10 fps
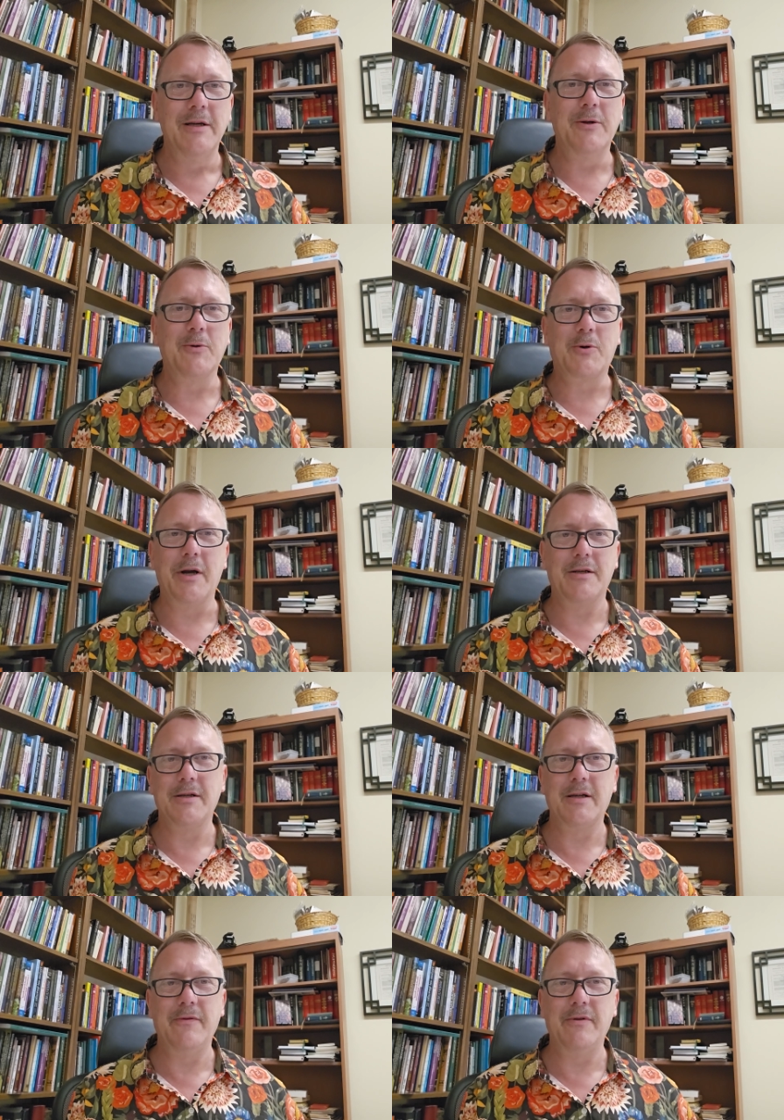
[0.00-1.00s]
you know, trying to
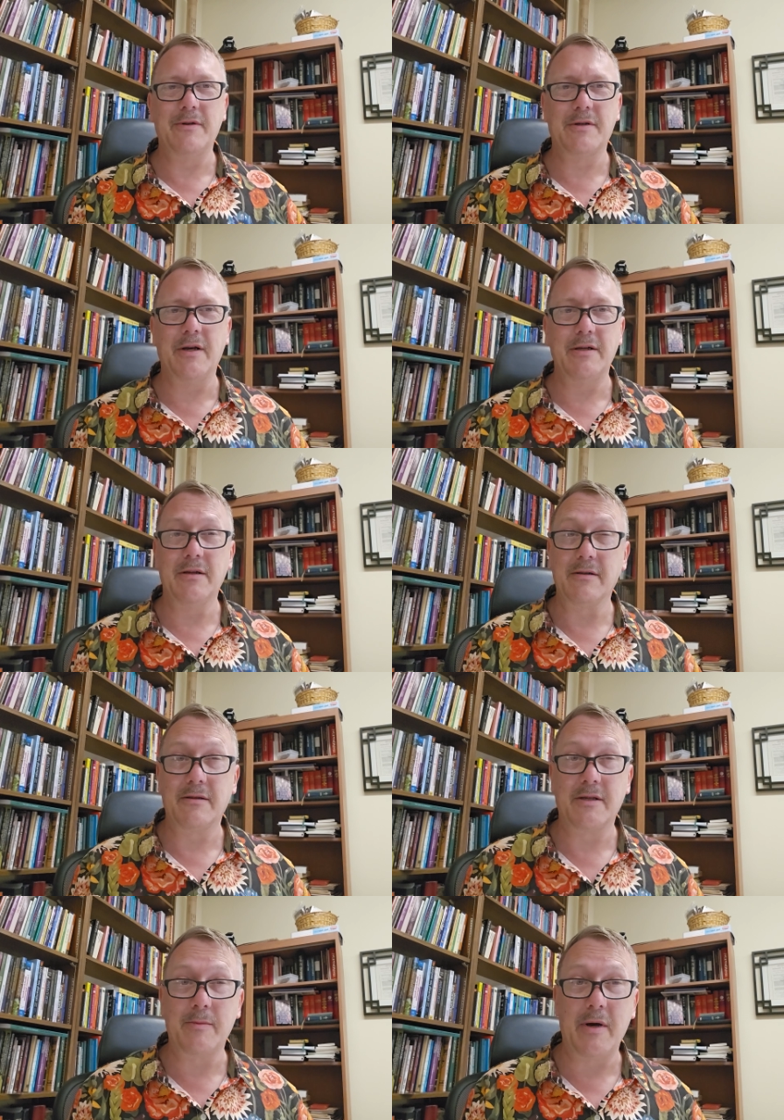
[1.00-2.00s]
give you this idea
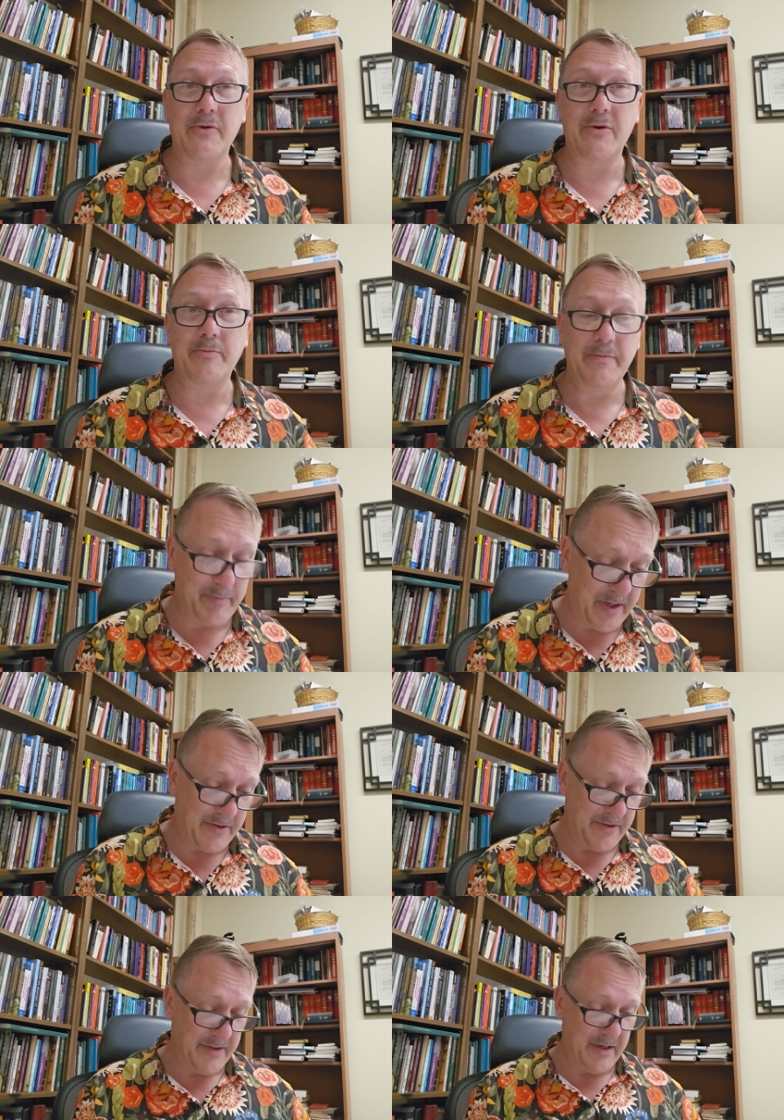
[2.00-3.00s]
that somehow they're
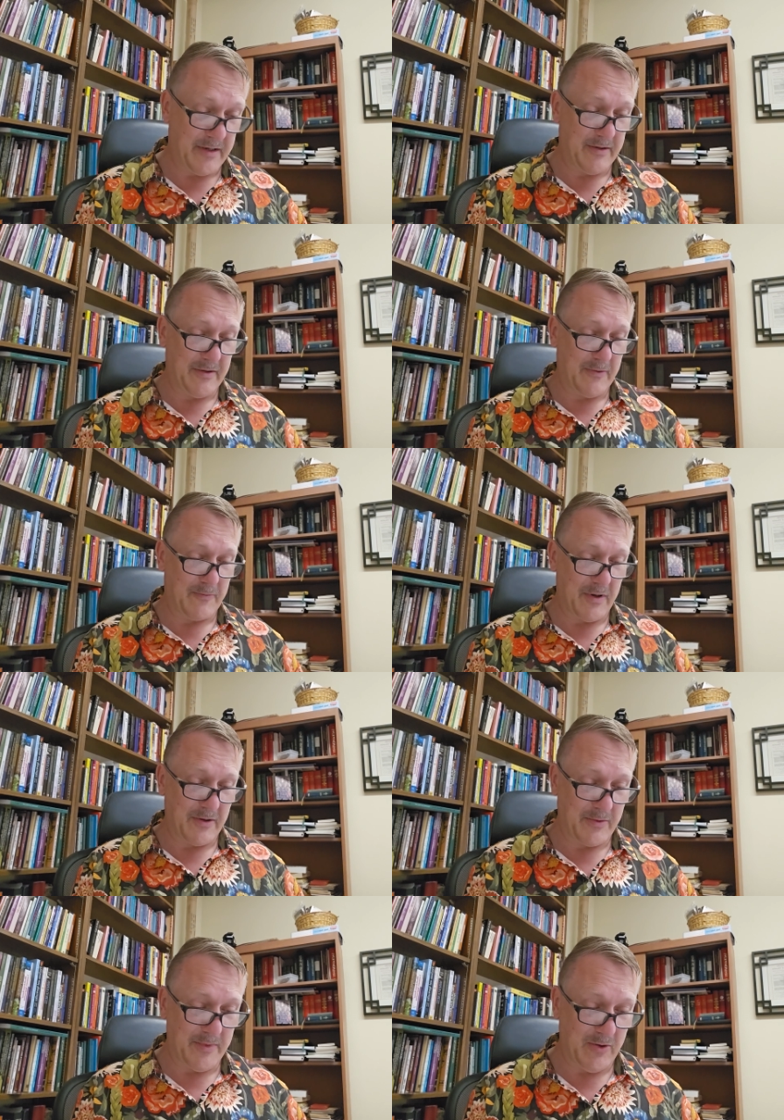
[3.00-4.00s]
better than the run
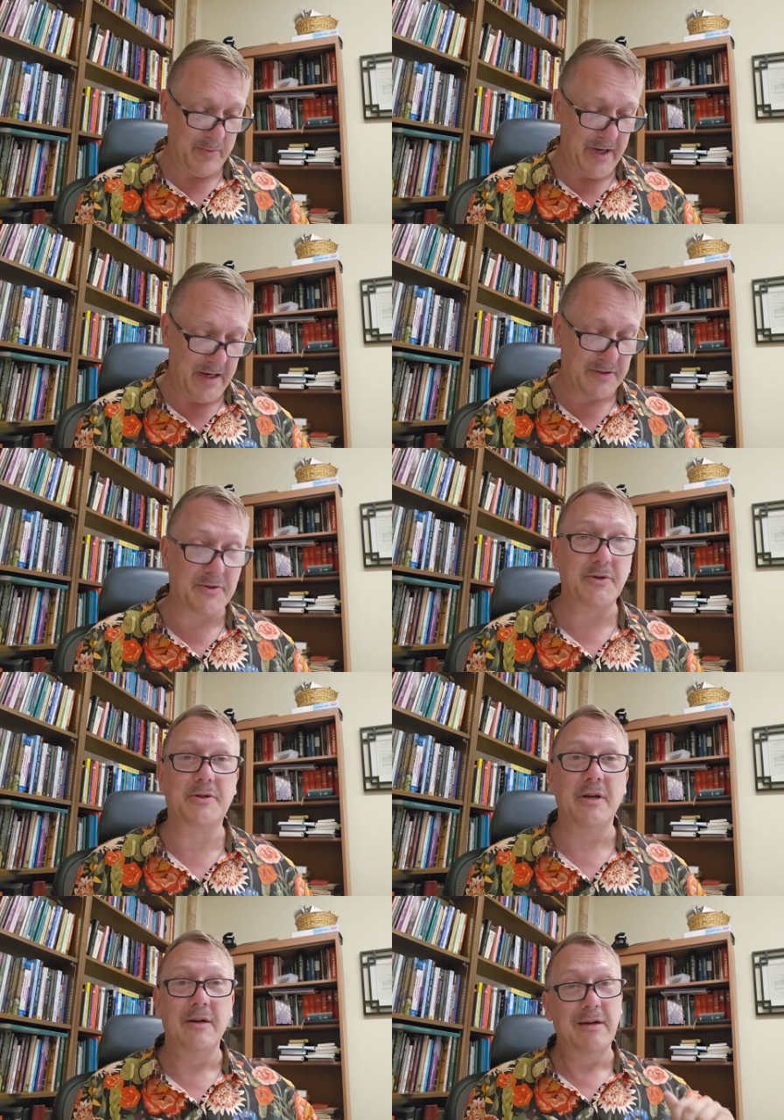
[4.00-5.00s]
of the mill pastors.